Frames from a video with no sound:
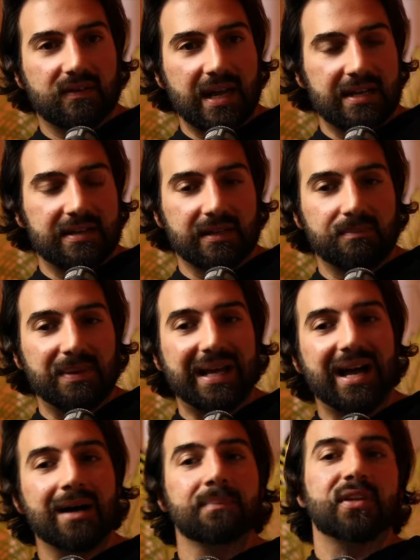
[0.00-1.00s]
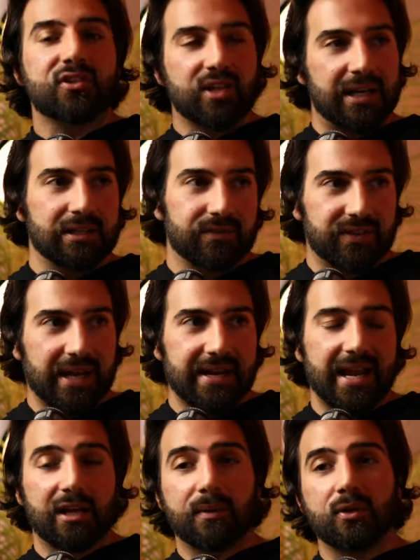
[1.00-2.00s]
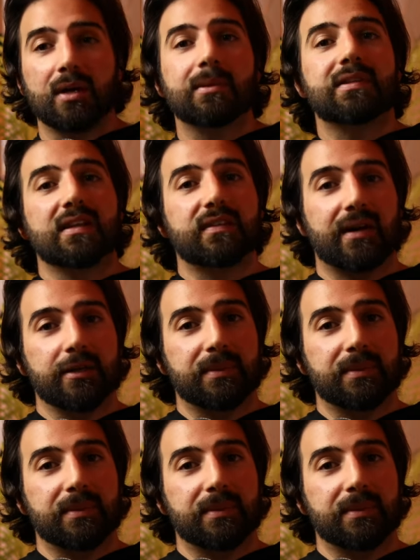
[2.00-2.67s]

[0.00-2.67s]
Satan becomes a child of Satan. Anyone who imitates God